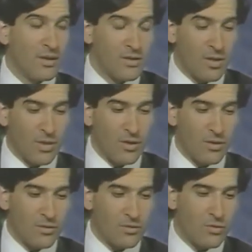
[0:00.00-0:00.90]
Somebody
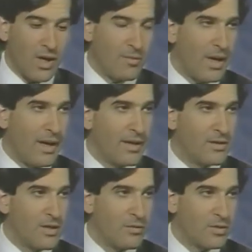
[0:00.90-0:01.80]
will drive by and
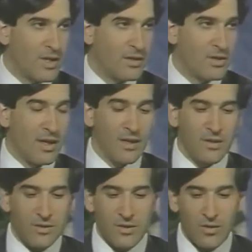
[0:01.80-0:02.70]
see a for sale sign and